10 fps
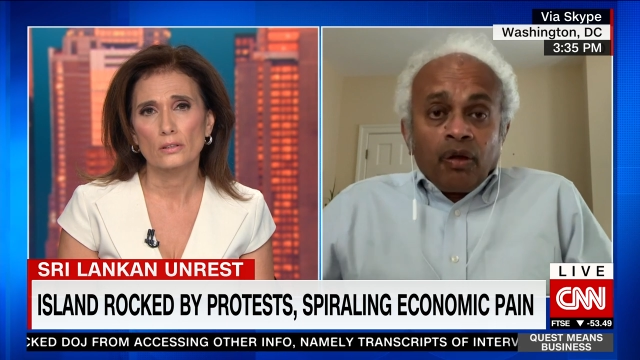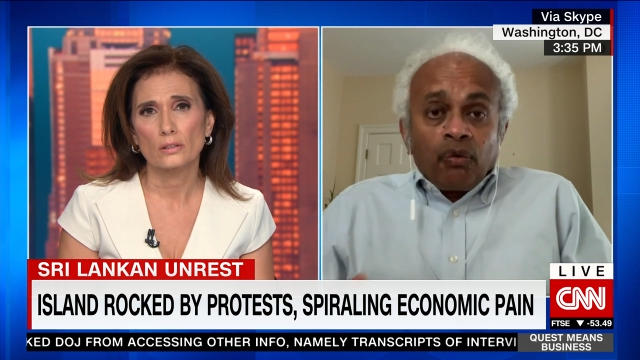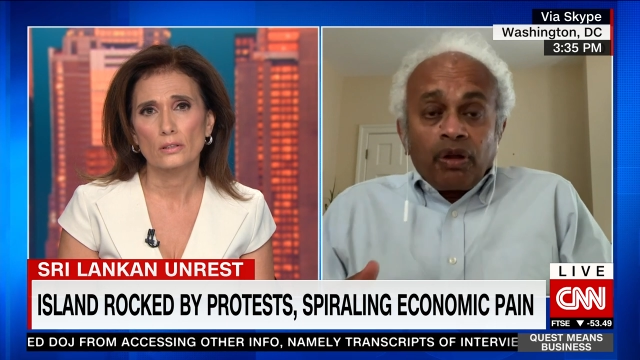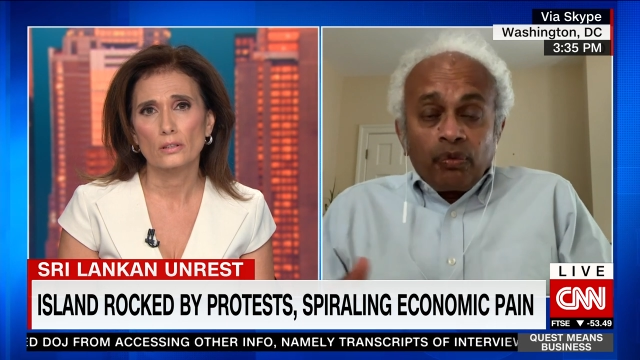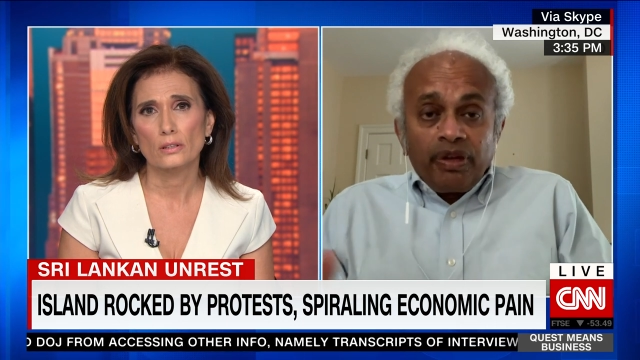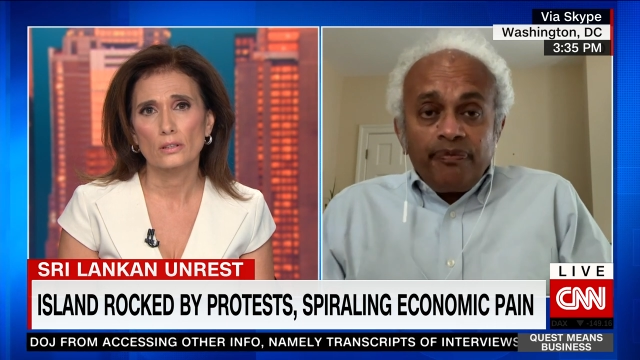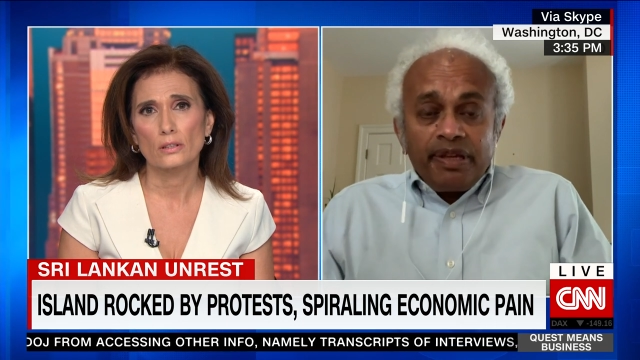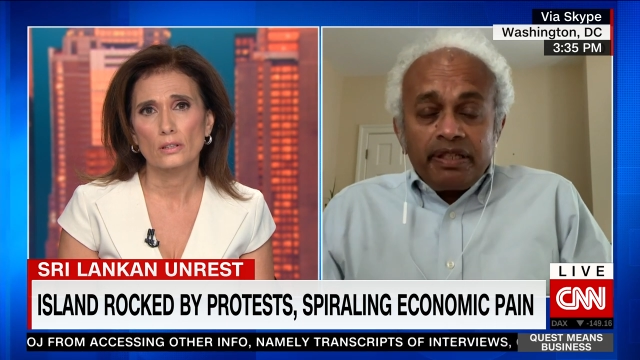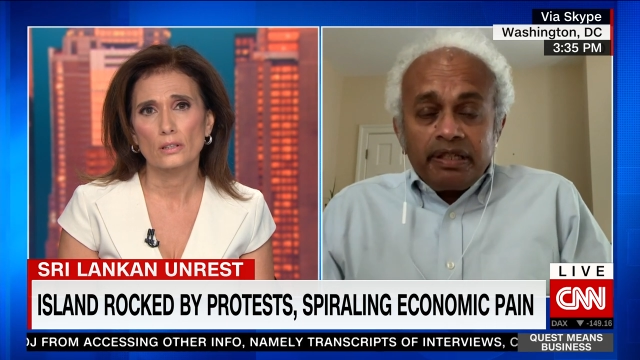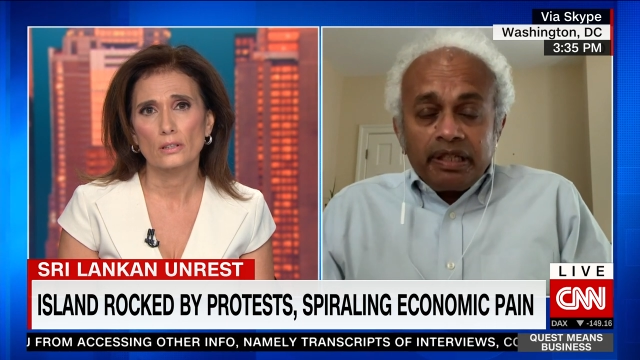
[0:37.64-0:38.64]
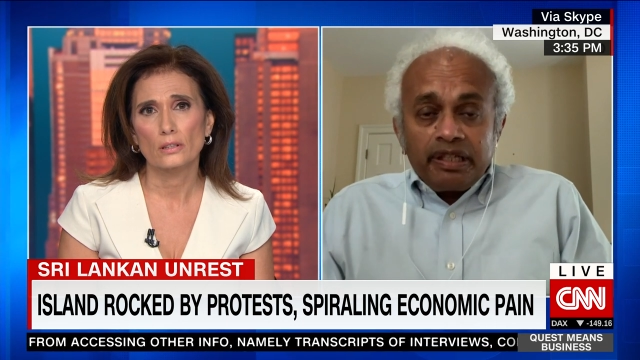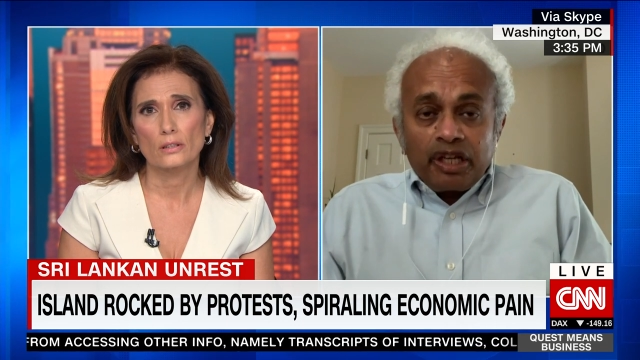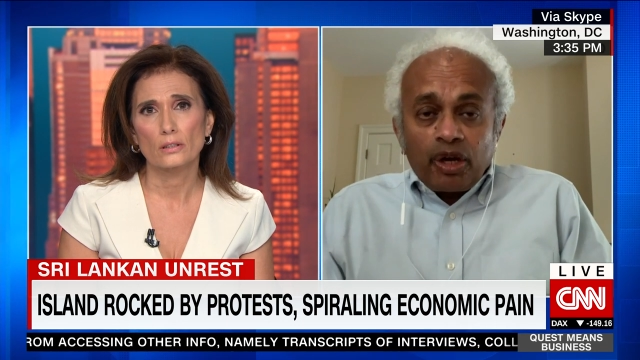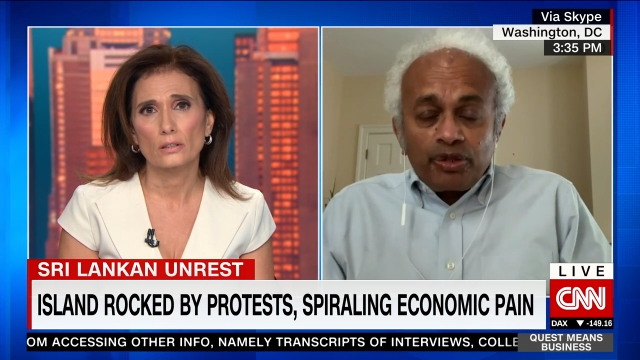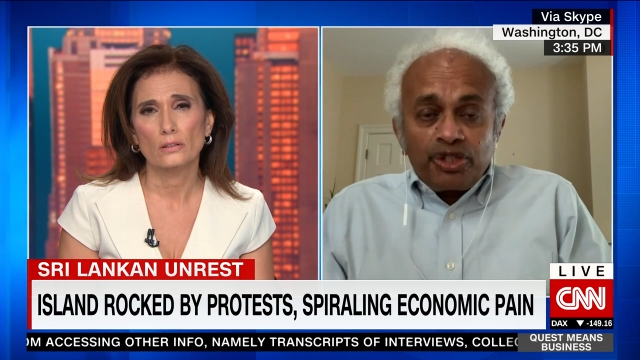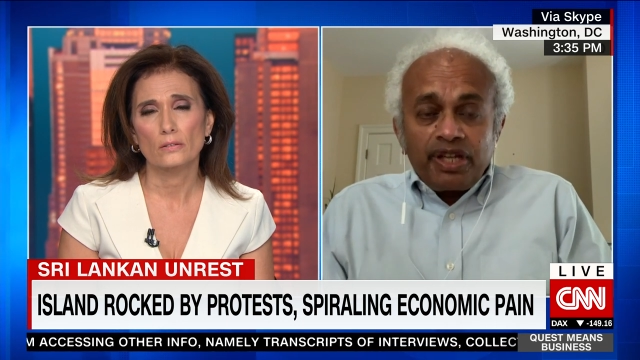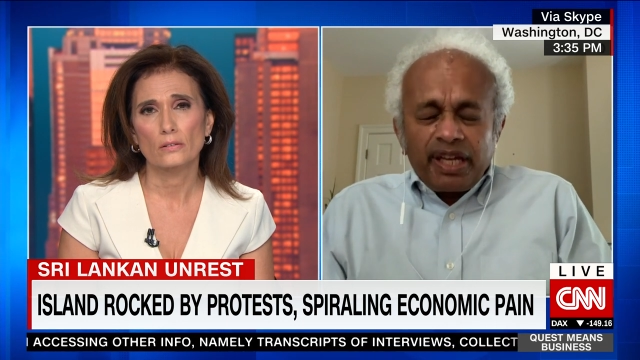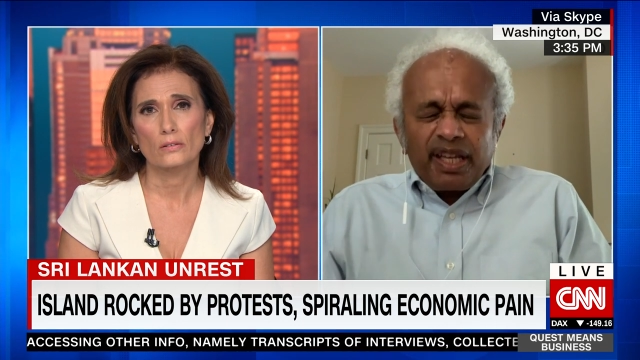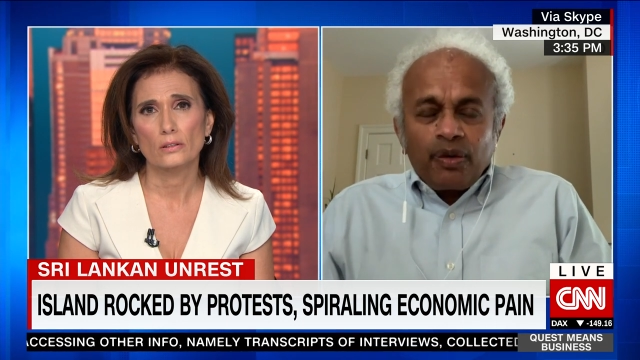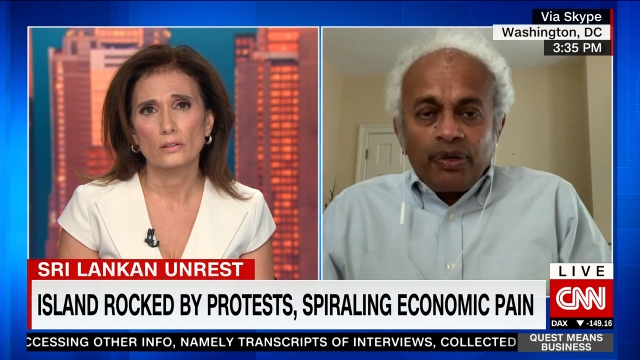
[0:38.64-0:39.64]
Speaker 1: Well, we've been
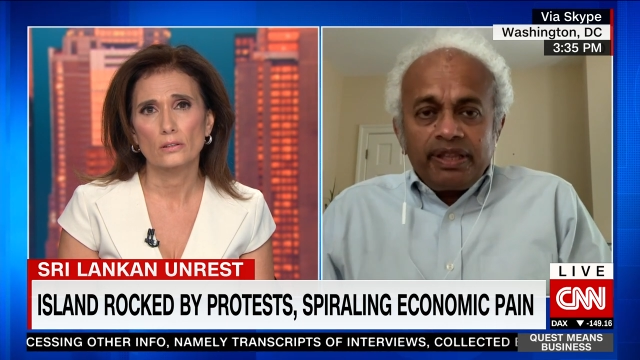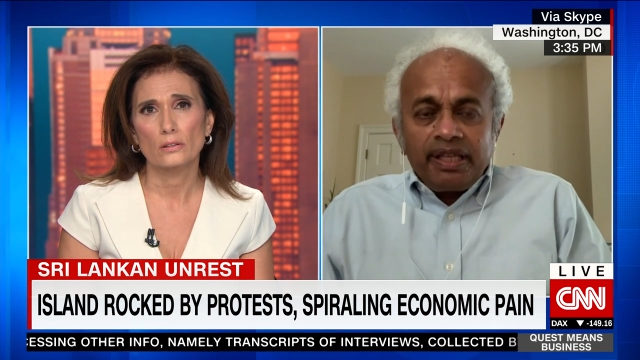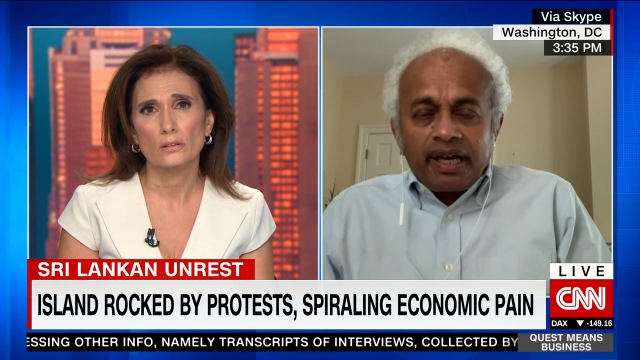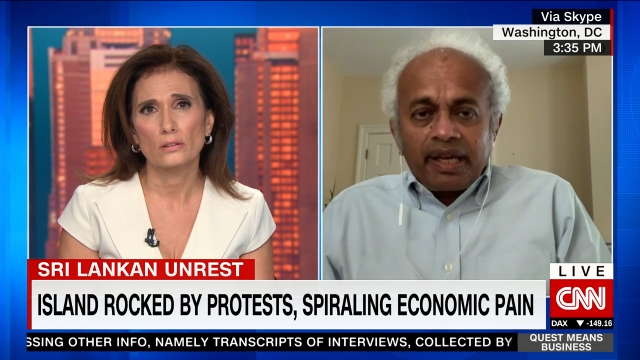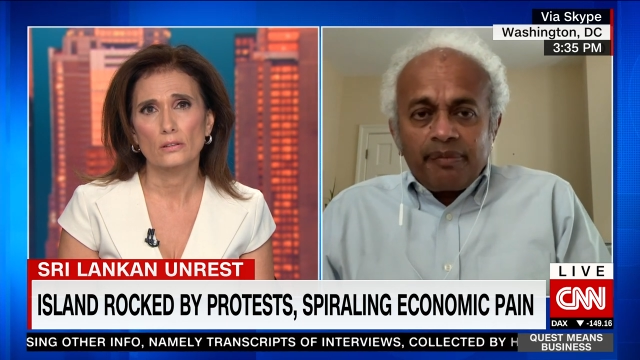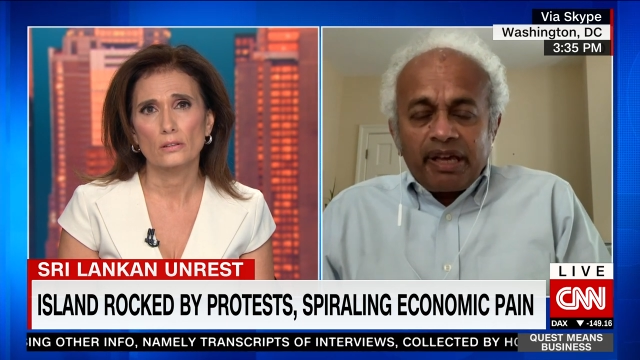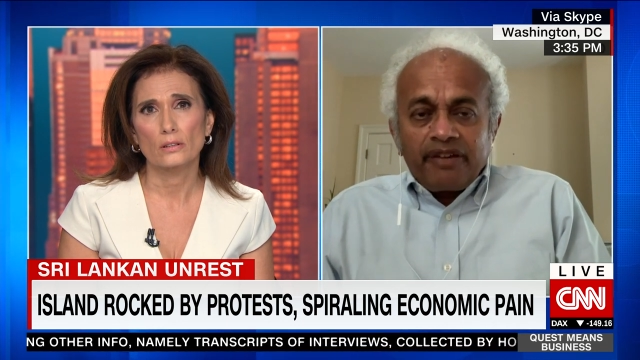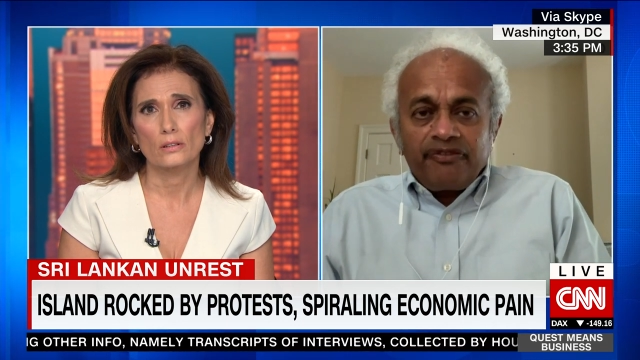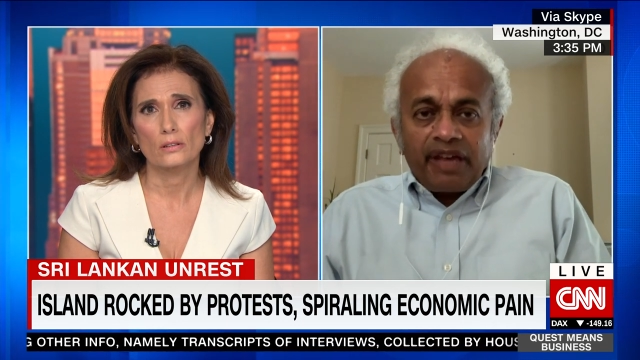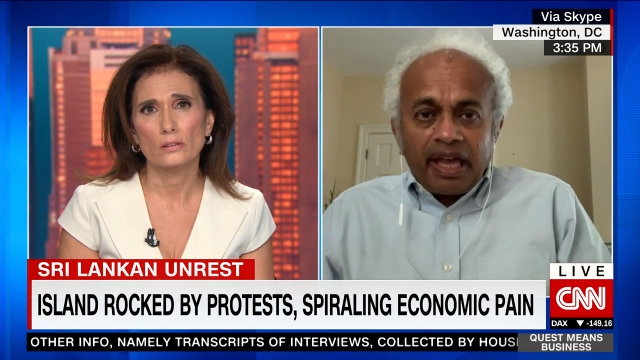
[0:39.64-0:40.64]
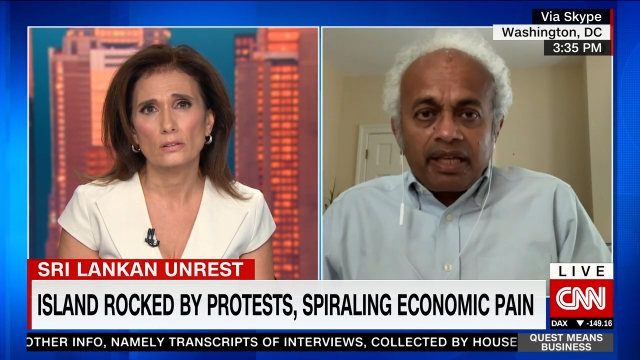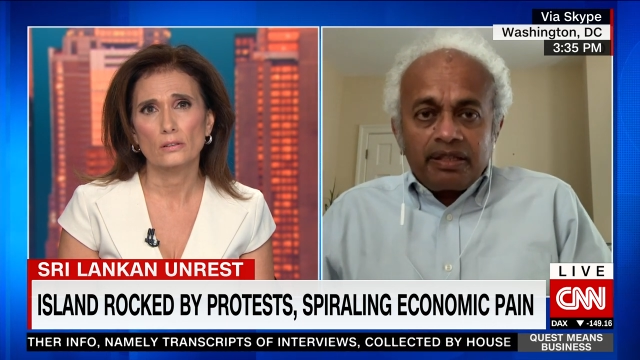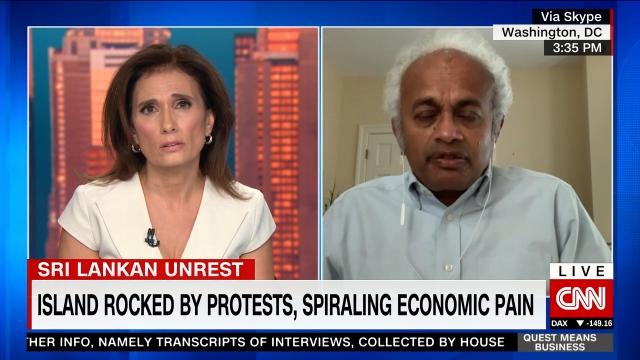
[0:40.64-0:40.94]
negotiating with the IMF and